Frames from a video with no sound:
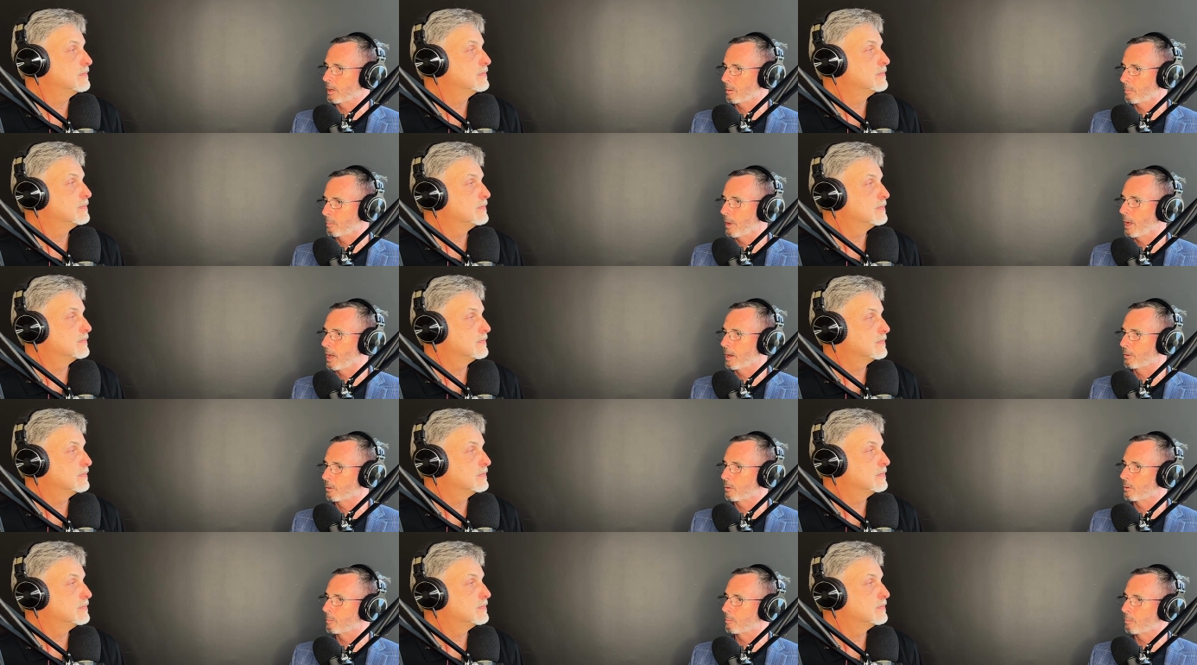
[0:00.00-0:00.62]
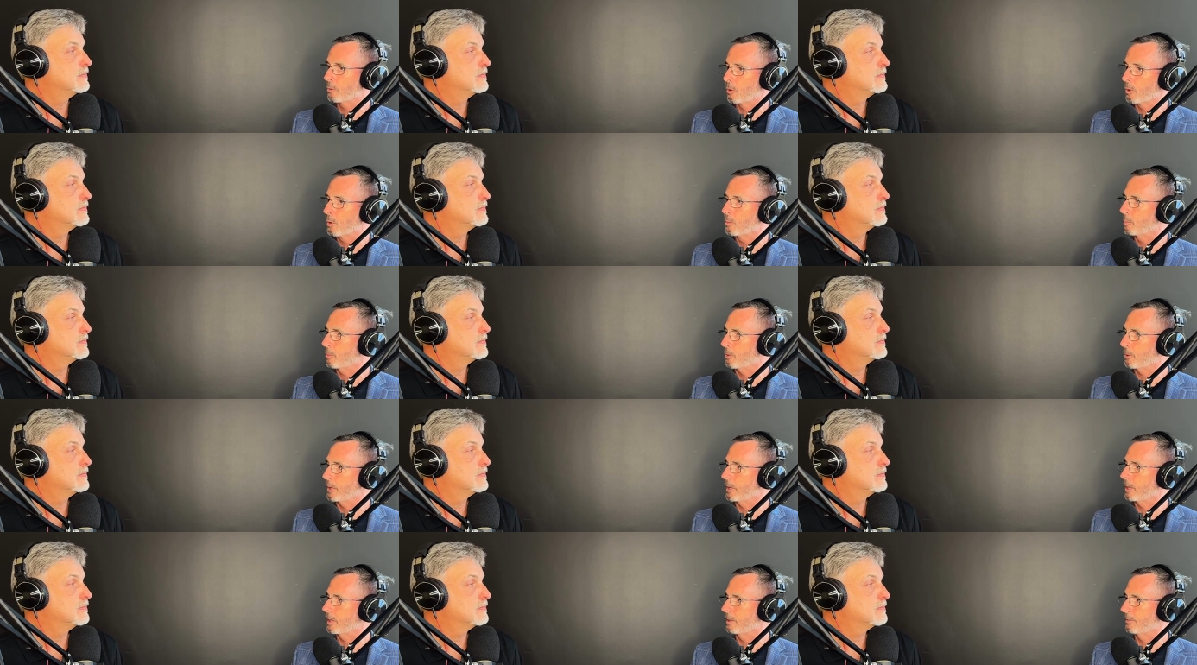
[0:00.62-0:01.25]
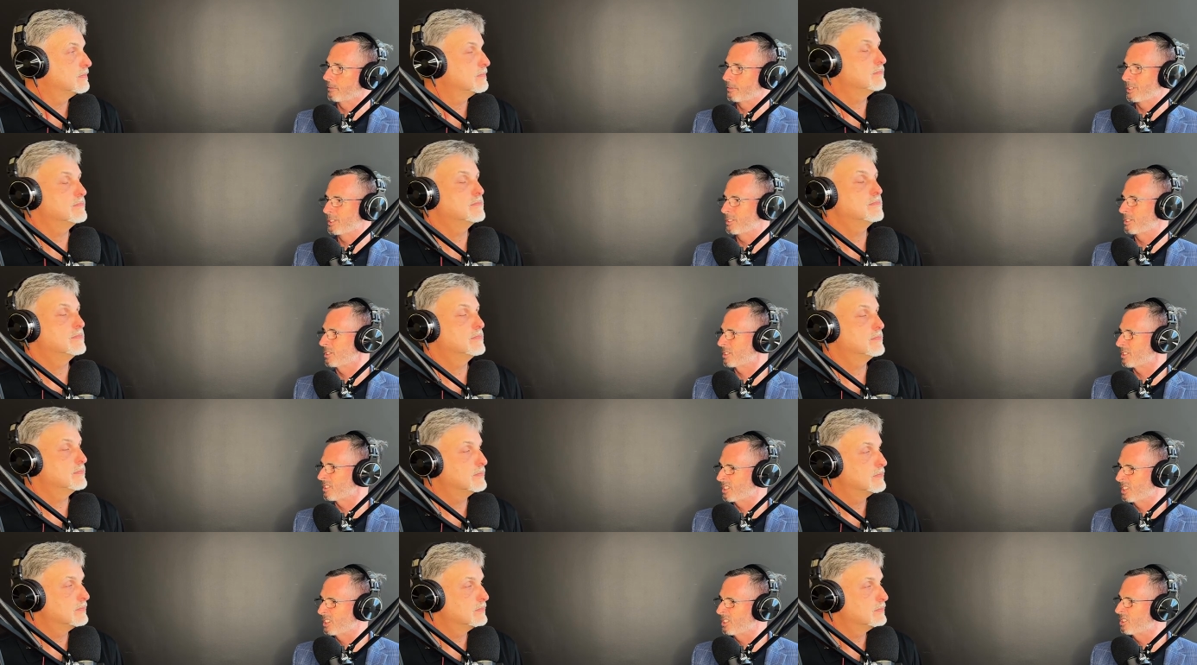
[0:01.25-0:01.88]
Speaker 1: matter appropriate. If it's just
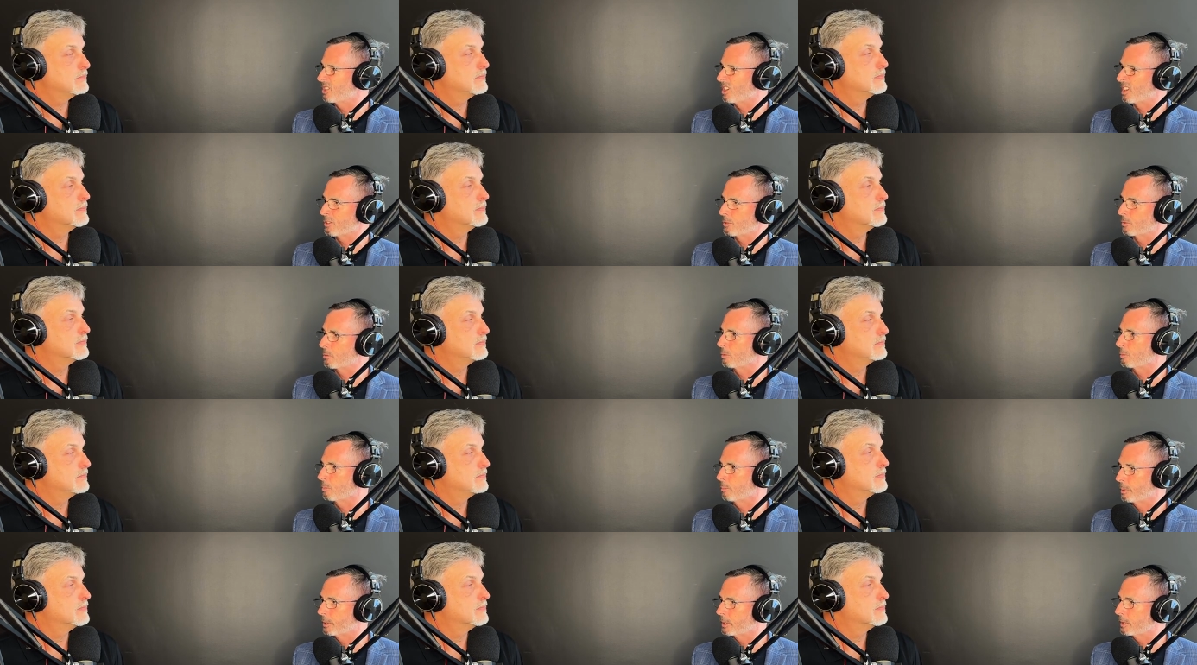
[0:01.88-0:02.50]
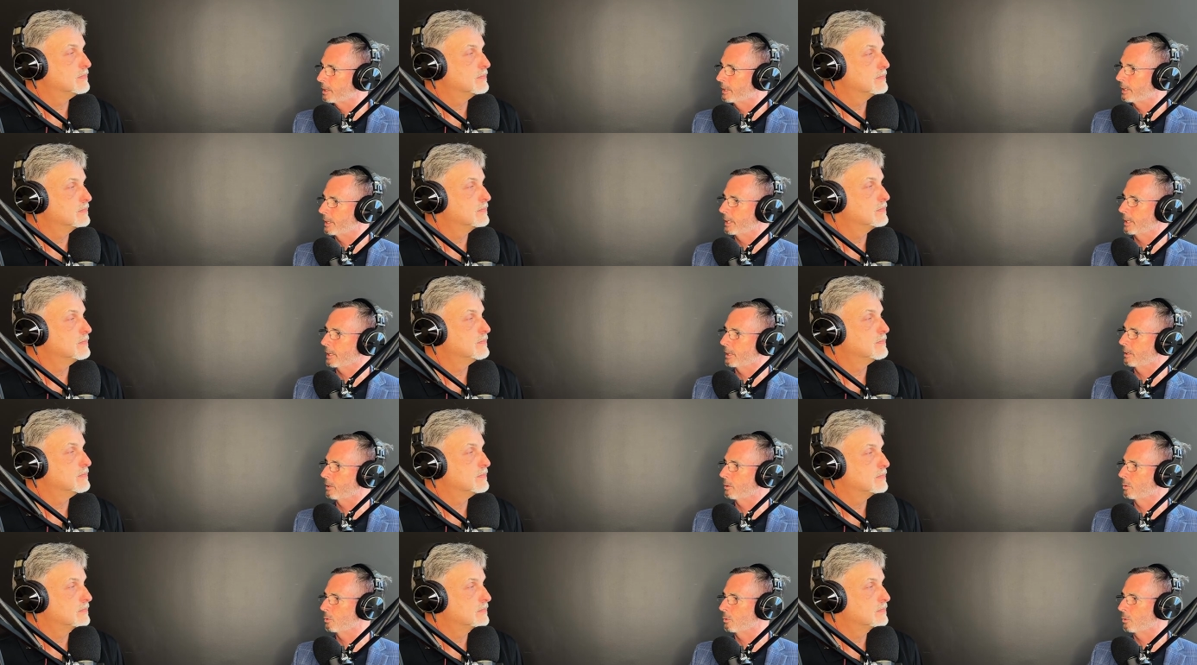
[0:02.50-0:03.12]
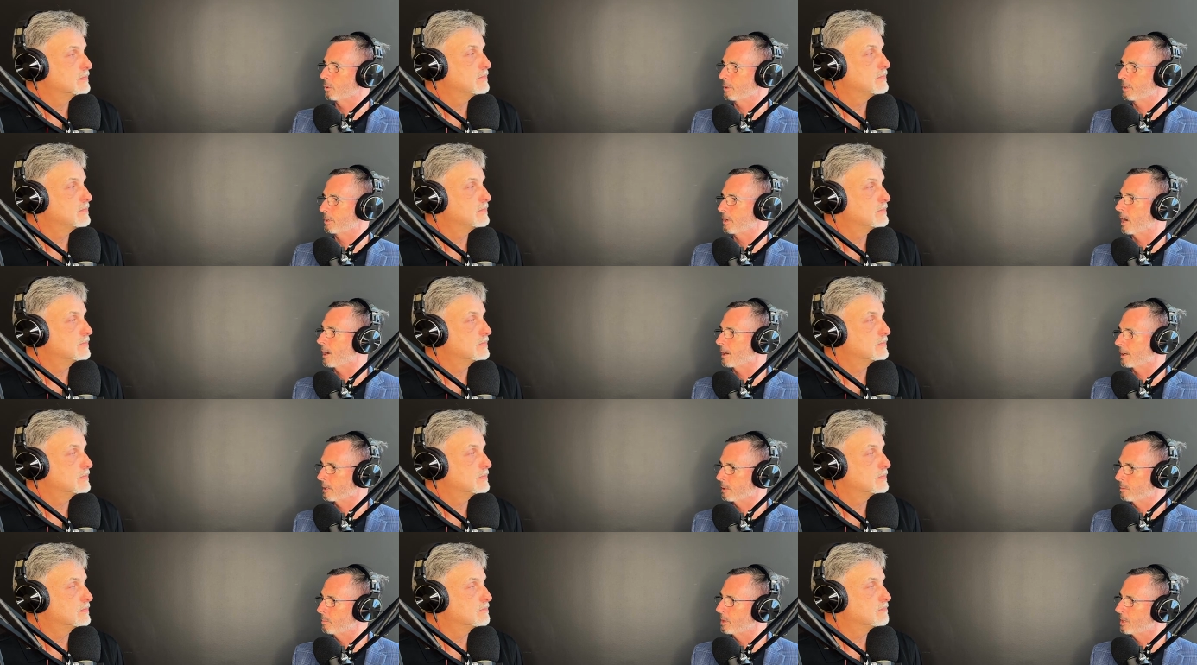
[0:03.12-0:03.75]
a general billing or
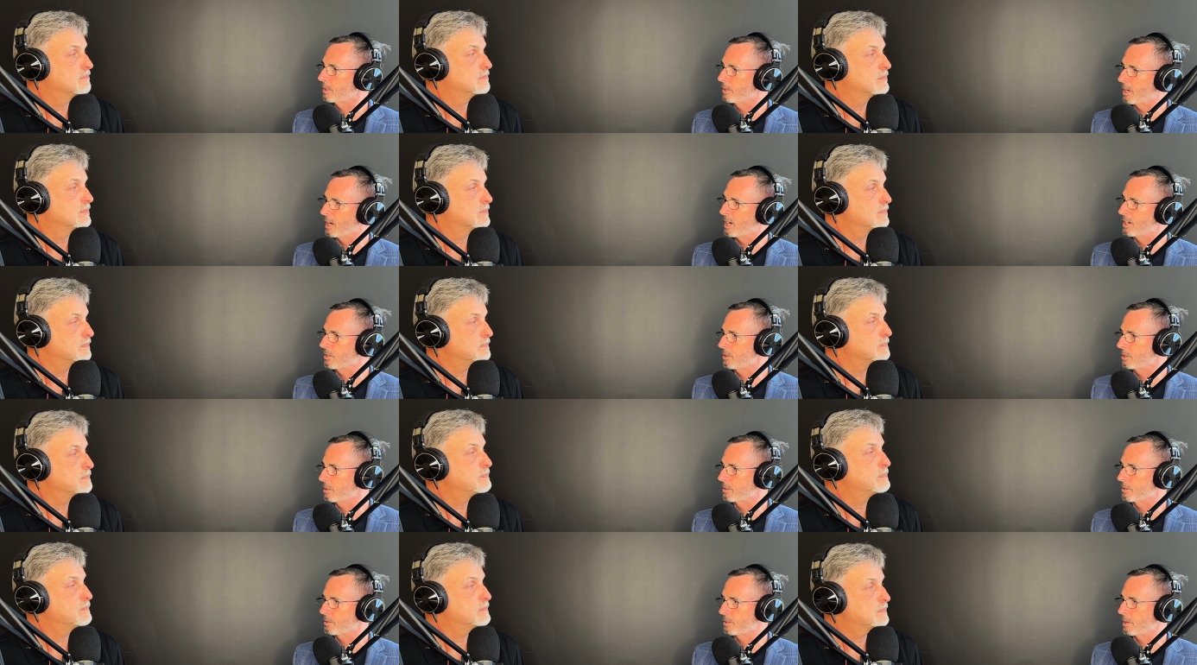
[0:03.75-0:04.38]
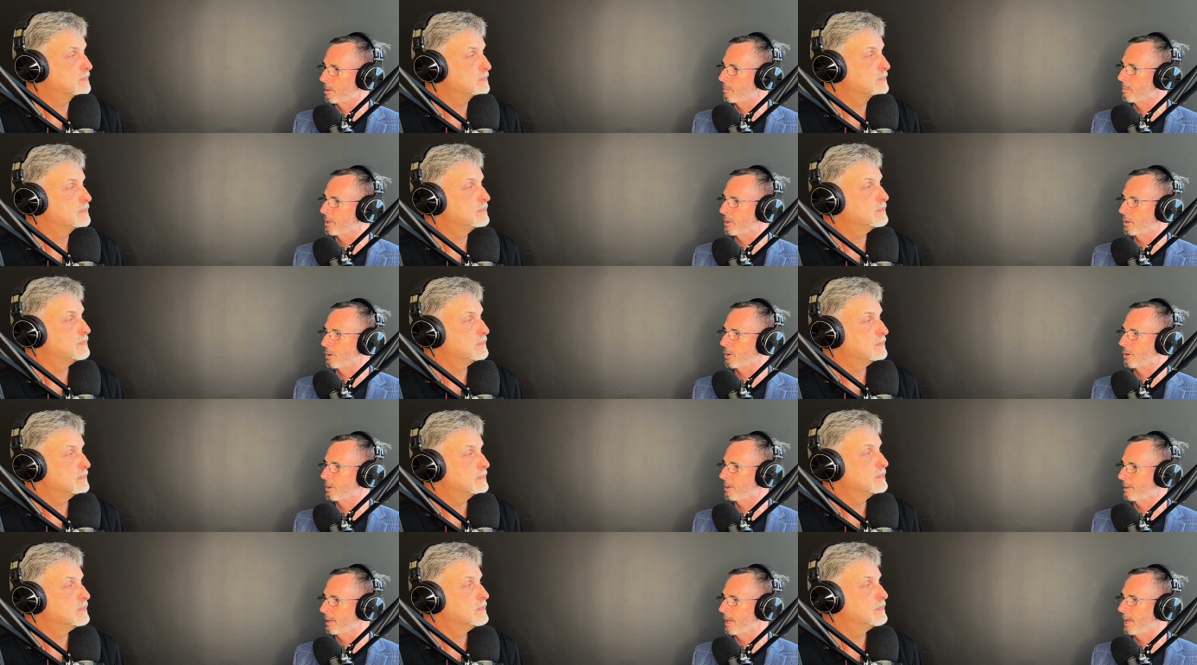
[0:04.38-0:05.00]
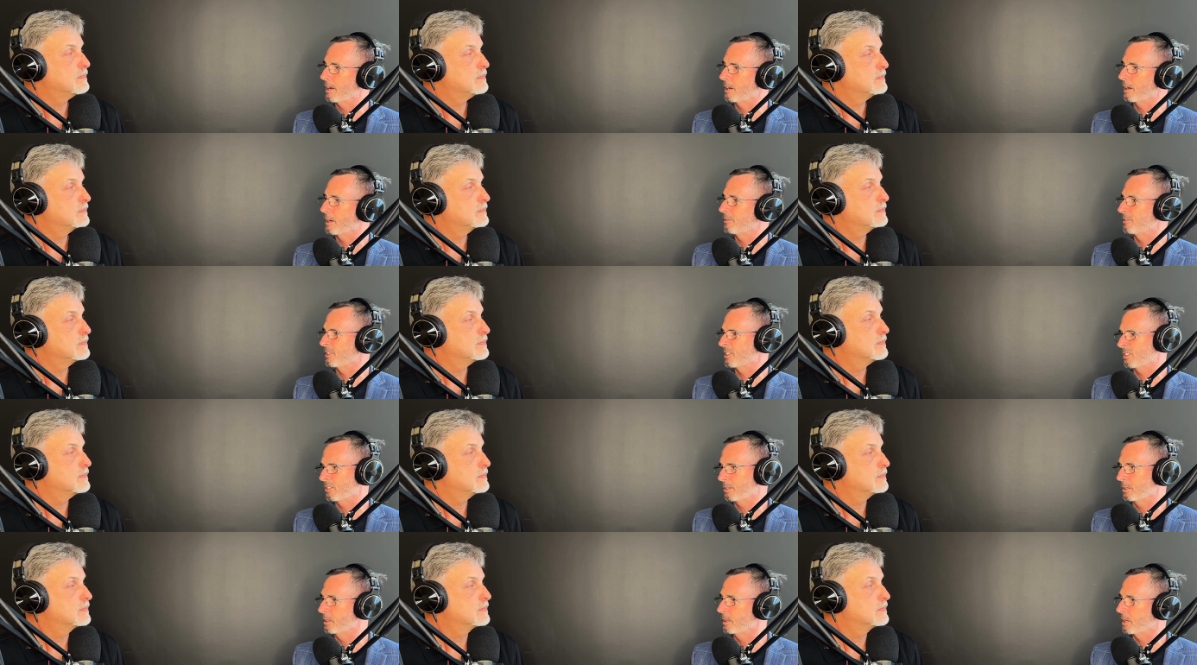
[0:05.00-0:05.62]
documentation seminar, that
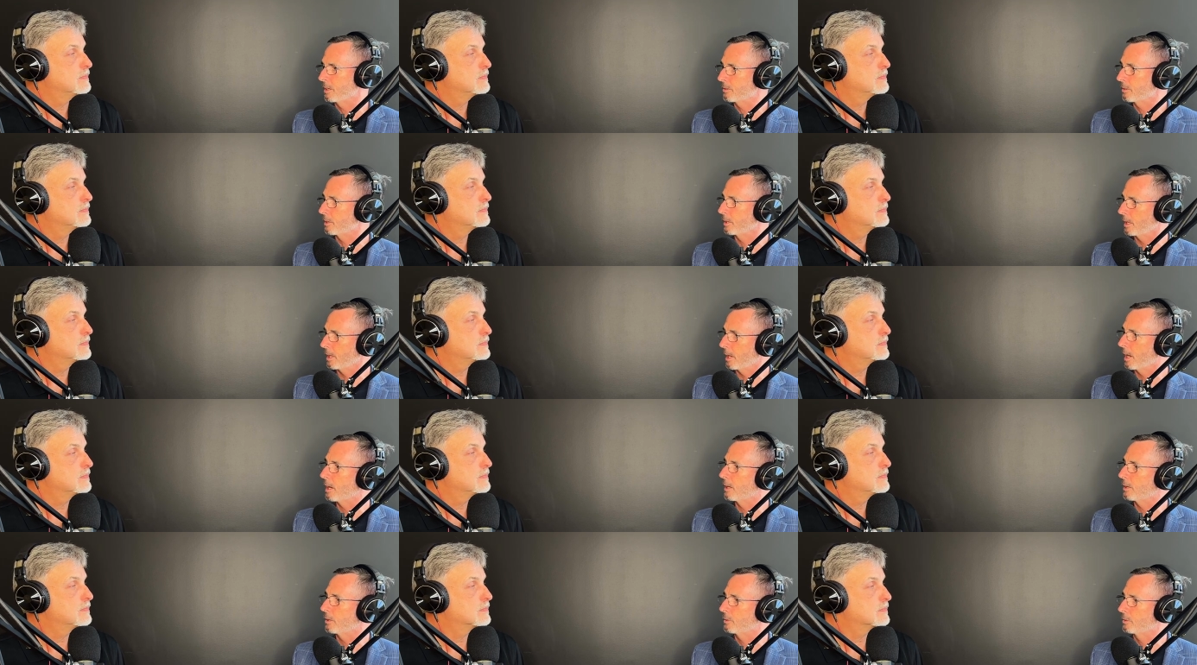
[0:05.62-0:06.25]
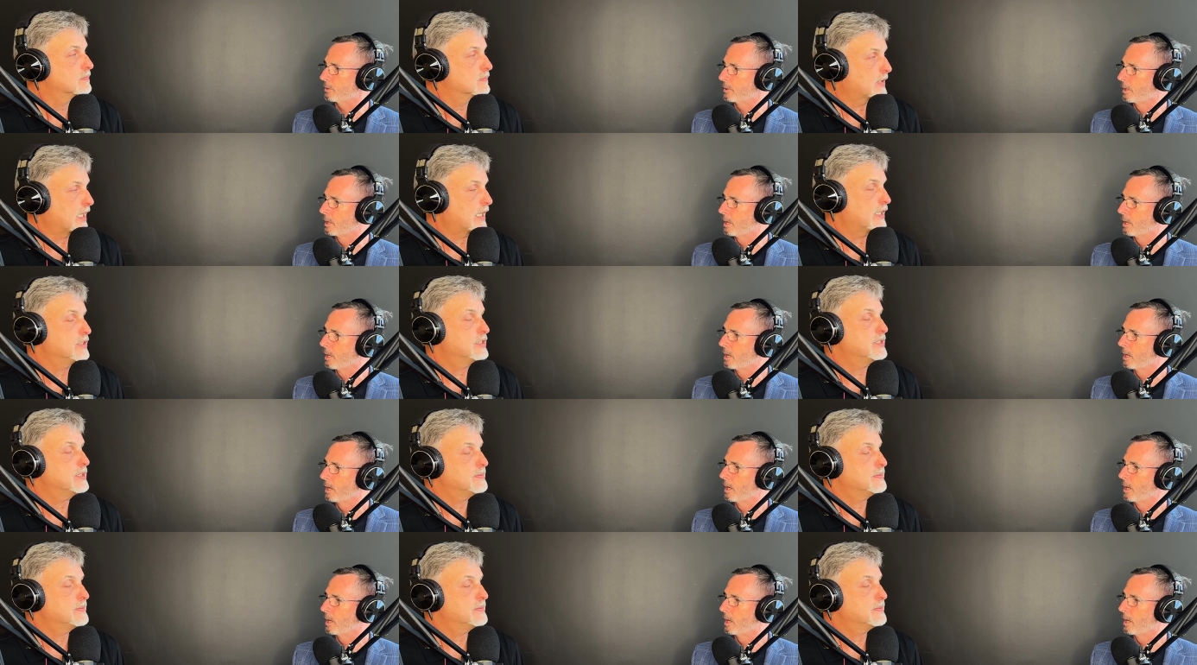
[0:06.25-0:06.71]
obviously doesn't count. Gotcha.